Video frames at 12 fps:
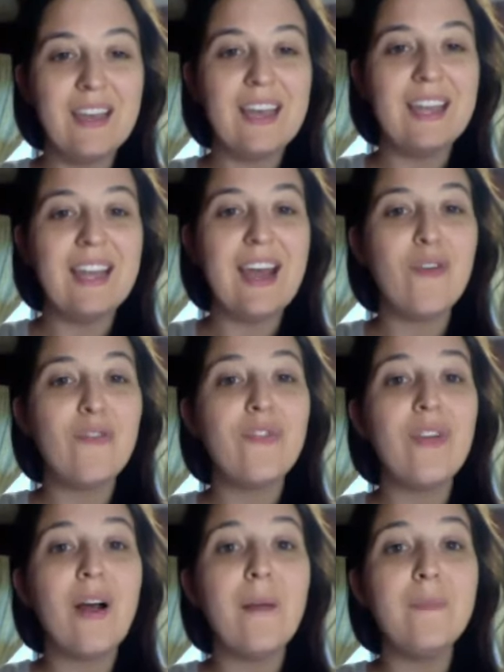Now
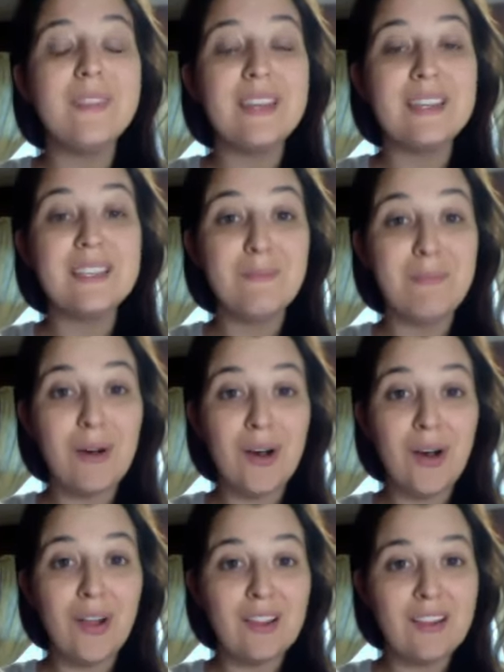from this
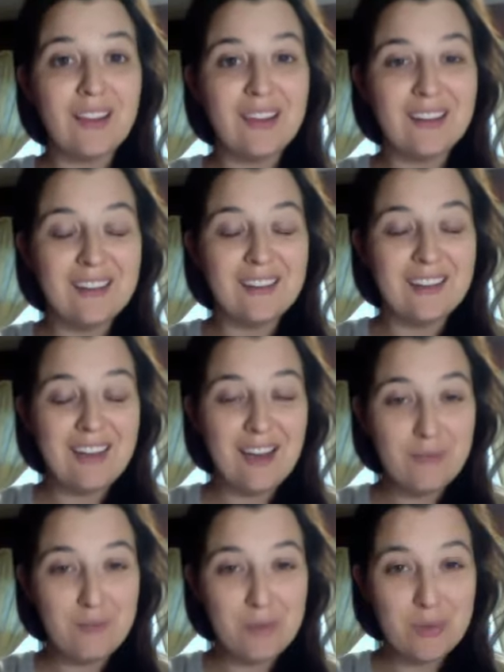ball
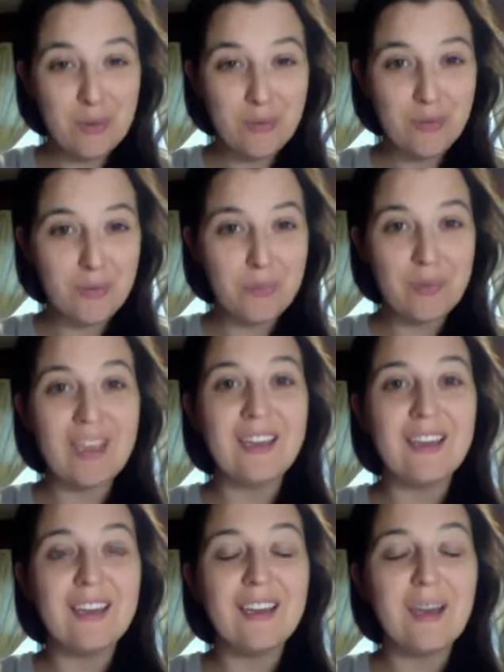of beautiful
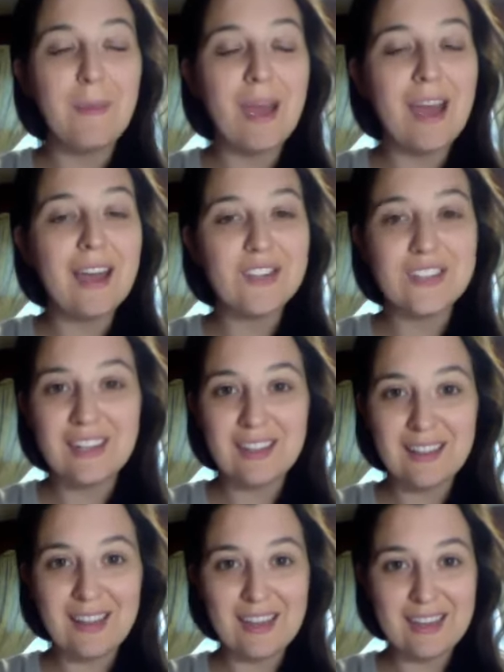pink compassionate
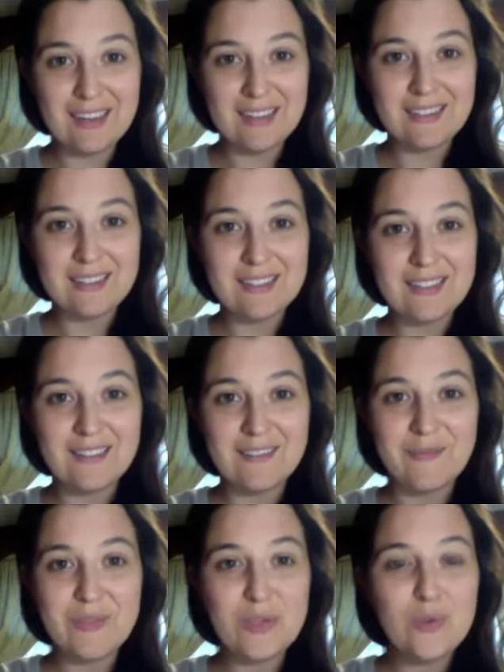light,
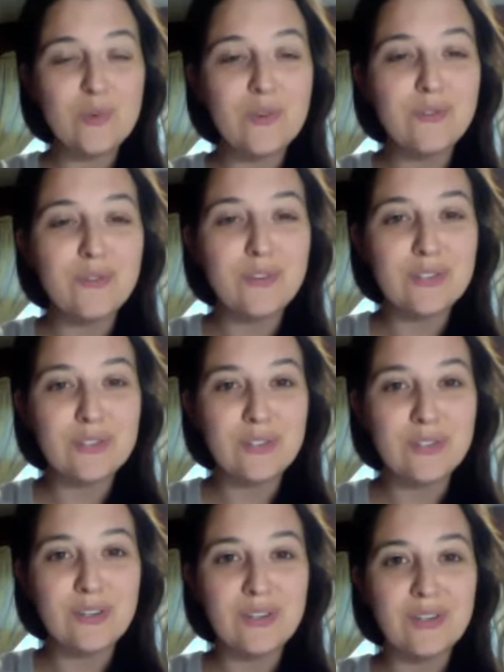
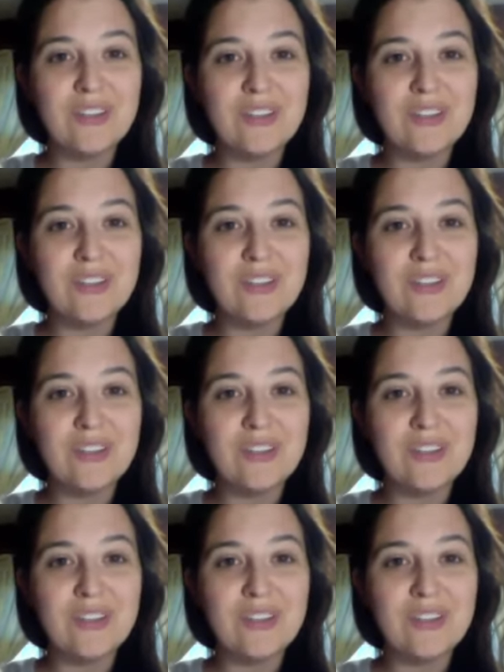universal,